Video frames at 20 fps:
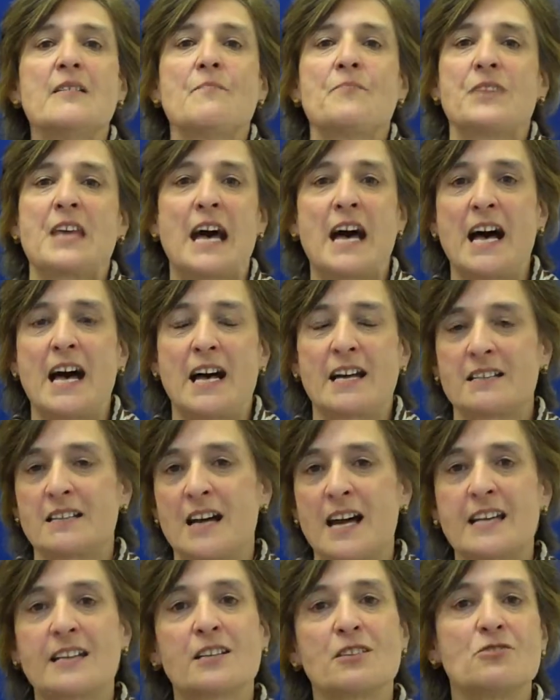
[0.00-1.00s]
that
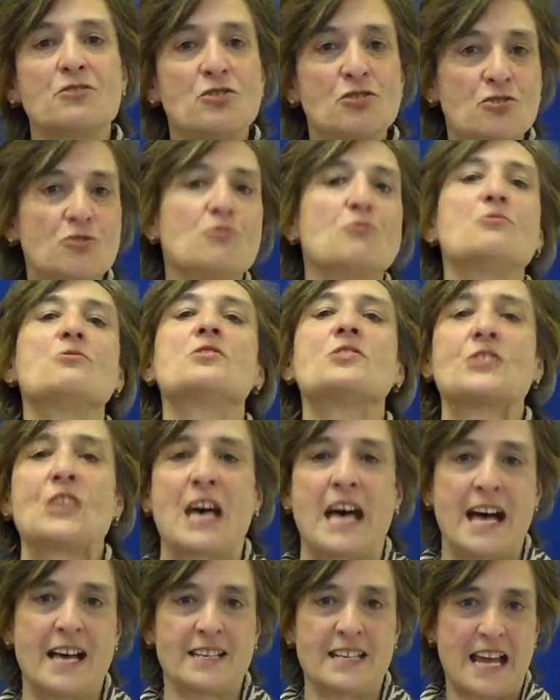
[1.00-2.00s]
I can use
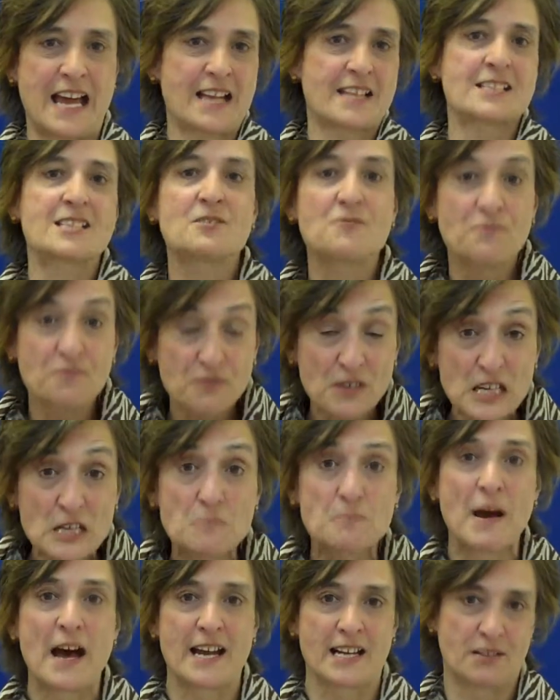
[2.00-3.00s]
that as
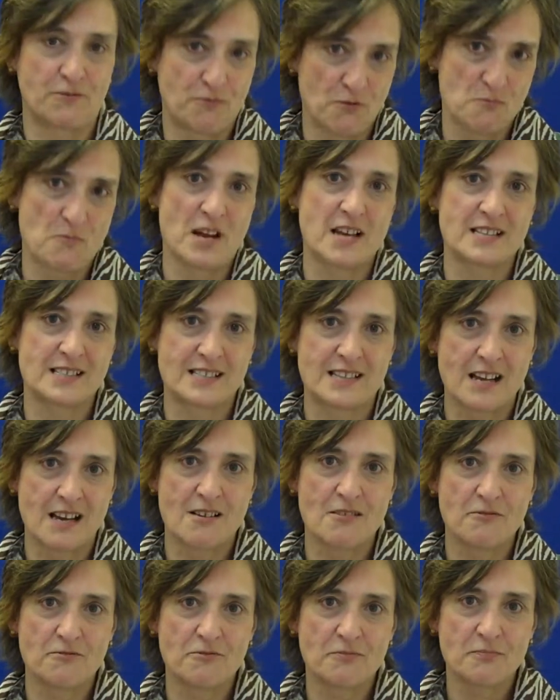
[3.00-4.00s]
feedback for
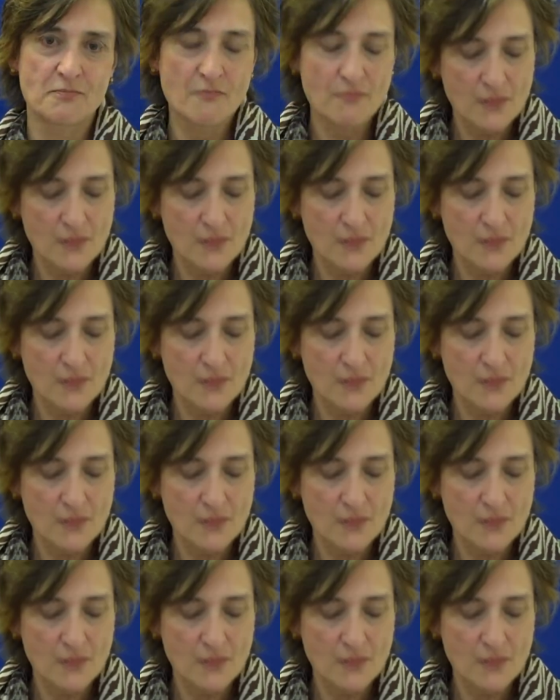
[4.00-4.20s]
myself.